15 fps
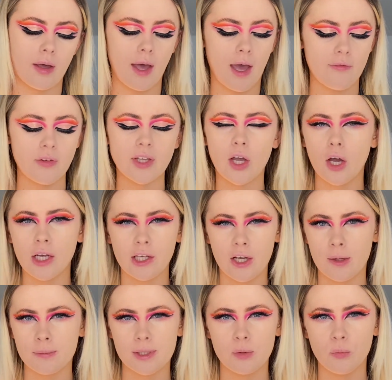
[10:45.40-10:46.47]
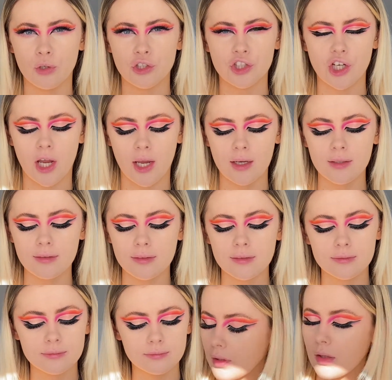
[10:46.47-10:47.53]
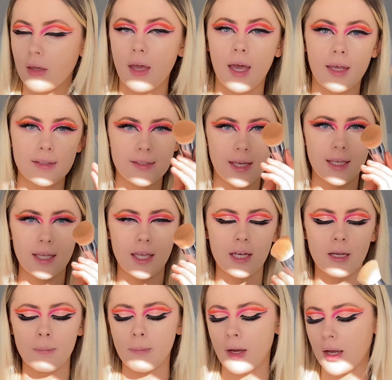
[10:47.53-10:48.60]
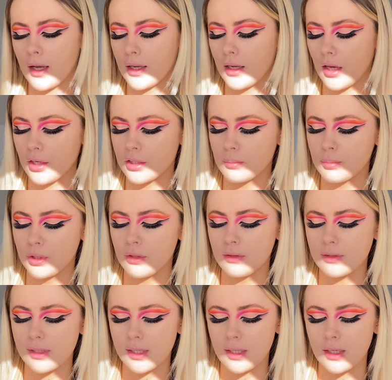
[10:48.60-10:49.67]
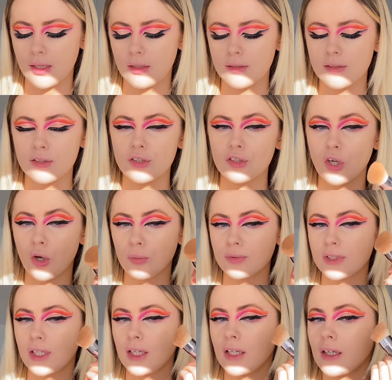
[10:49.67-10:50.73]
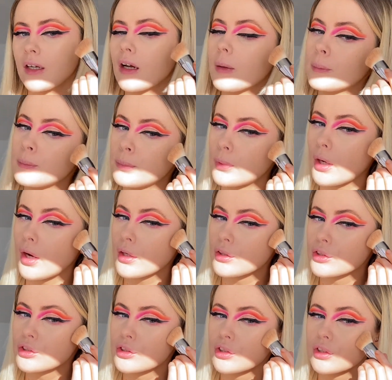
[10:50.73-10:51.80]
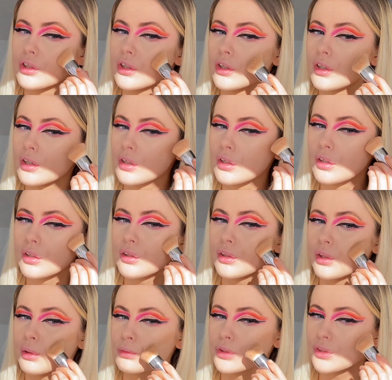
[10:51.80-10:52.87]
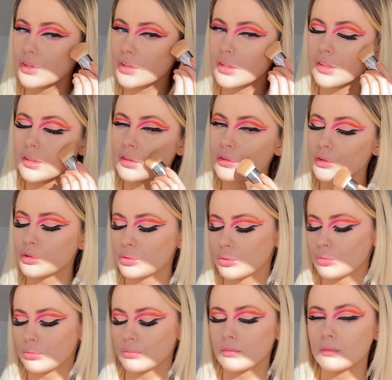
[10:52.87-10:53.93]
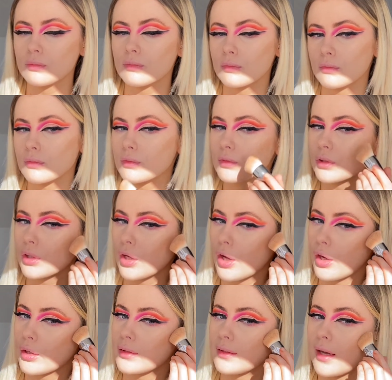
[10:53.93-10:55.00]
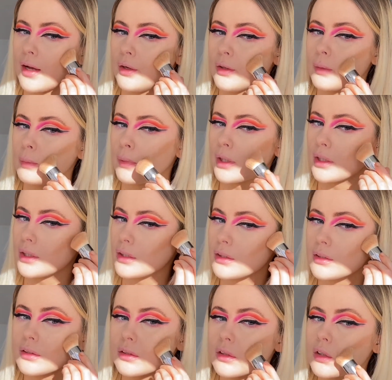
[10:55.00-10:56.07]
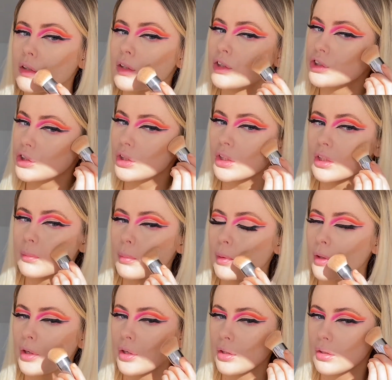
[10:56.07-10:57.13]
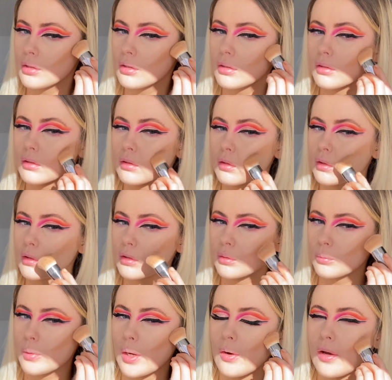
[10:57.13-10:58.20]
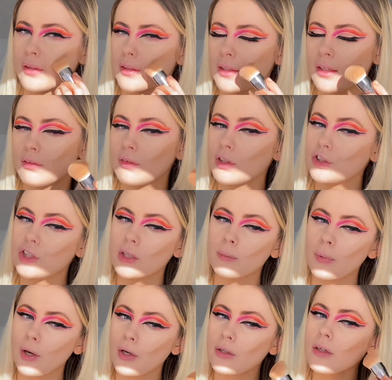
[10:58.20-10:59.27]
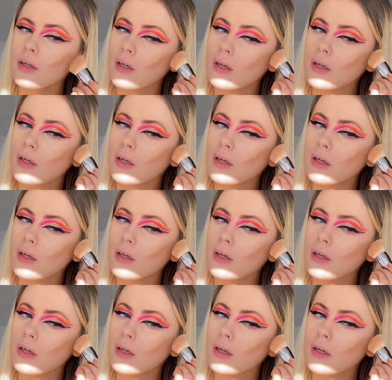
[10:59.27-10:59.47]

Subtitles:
I think it only comes in one shade. And taking my Huda Beauty sculpting brush, I'm just going to go down my cheekbone, well, underneath the cheekbone,